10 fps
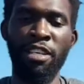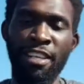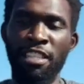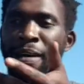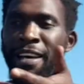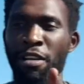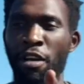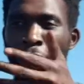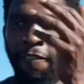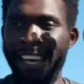it's just seeing the
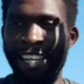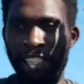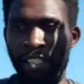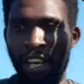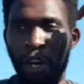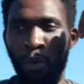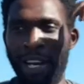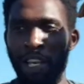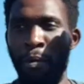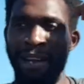smile on your
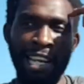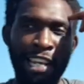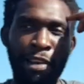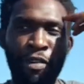face when you